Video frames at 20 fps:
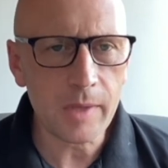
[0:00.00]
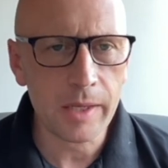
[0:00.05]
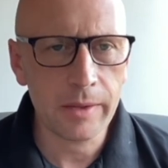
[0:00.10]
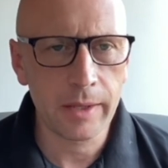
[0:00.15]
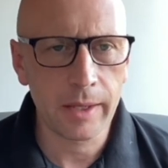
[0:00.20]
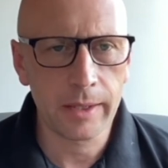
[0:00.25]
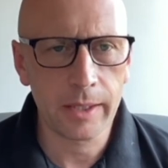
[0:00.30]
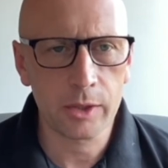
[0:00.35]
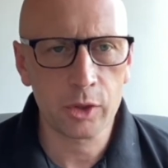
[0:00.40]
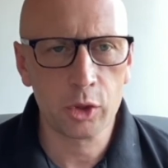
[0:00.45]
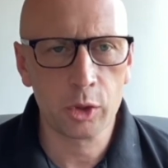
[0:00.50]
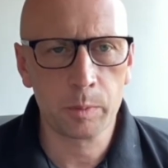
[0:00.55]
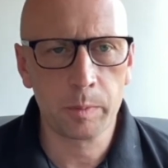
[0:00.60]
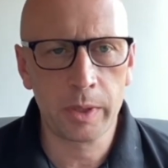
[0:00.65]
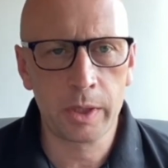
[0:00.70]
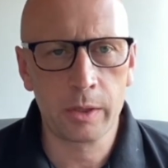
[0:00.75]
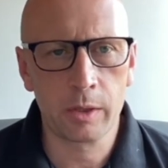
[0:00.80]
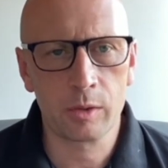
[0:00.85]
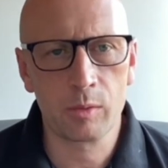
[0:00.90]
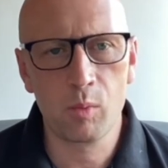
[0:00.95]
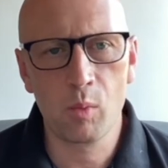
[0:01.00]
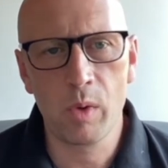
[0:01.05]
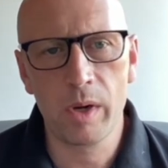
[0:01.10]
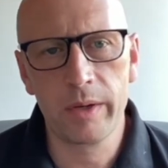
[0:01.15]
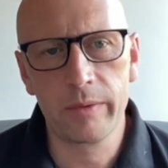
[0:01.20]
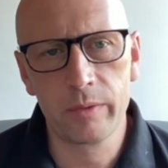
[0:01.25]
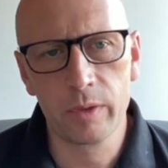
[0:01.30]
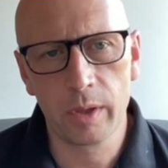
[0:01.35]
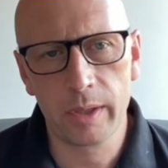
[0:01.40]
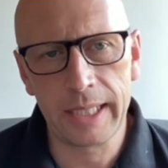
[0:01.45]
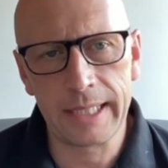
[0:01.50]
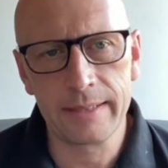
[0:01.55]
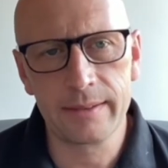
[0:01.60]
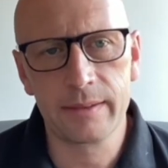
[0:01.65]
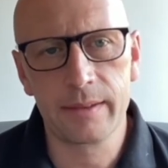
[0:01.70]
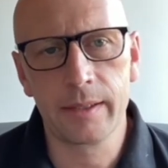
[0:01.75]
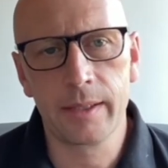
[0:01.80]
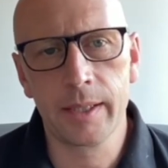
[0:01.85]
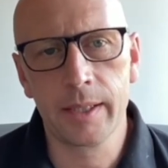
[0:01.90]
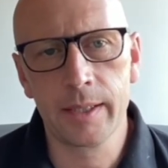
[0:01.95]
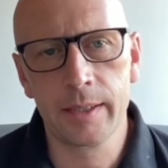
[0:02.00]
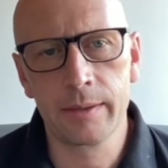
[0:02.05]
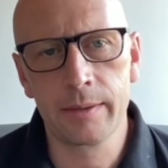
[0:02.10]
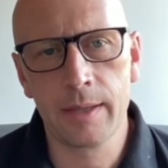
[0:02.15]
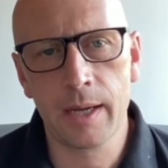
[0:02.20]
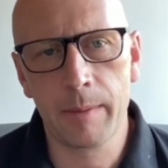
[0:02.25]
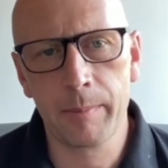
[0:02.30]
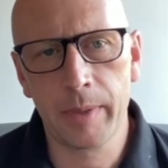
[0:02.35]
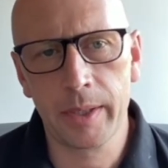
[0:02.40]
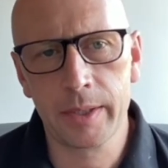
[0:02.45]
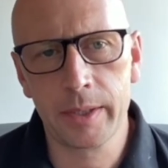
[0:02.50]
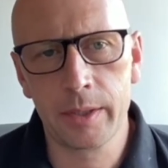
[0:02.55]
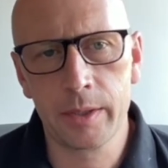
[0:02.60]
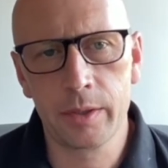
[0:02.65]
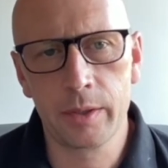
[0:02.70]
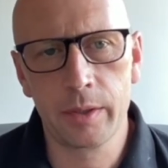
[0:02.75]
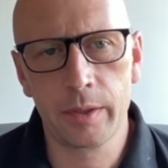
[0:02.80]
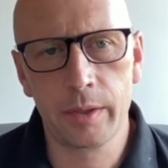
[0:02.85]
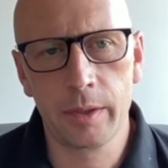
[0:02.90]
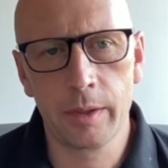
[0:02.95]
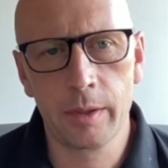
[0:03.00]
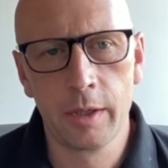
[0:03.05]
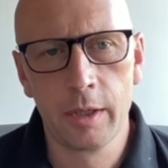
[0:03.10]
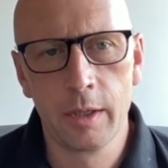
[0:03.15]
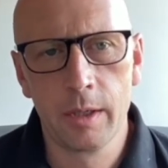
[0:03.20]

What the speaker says: then that's just because we've not instigated that message to you.